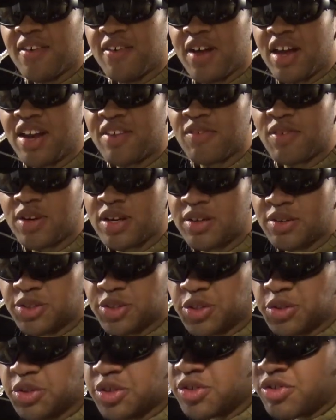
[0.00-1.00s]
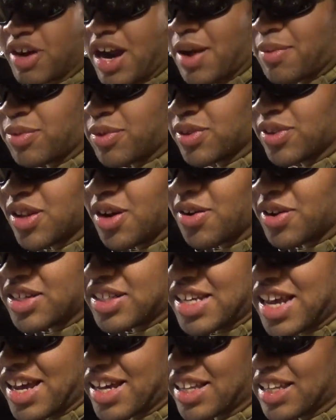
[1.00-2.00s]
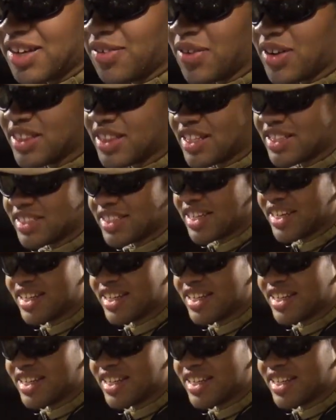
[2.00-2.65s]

anyone who shoots trap will know exactly what this